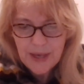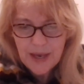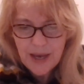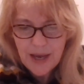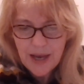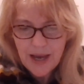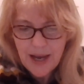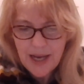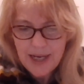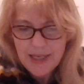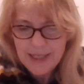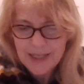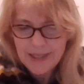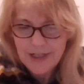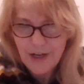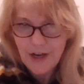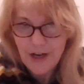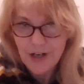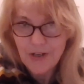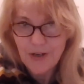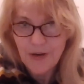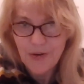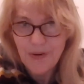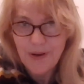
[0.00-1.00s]
I did
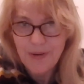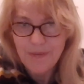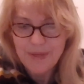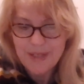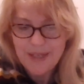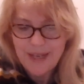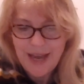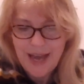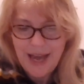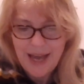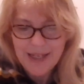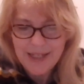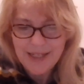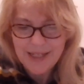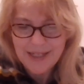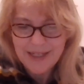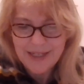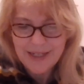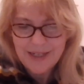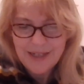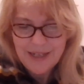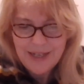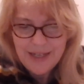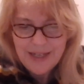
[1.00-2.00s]
not go empty-handed.
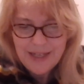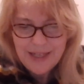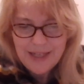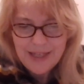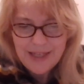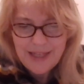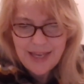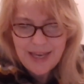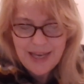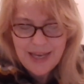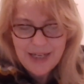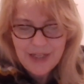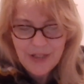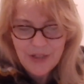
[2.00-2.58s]
They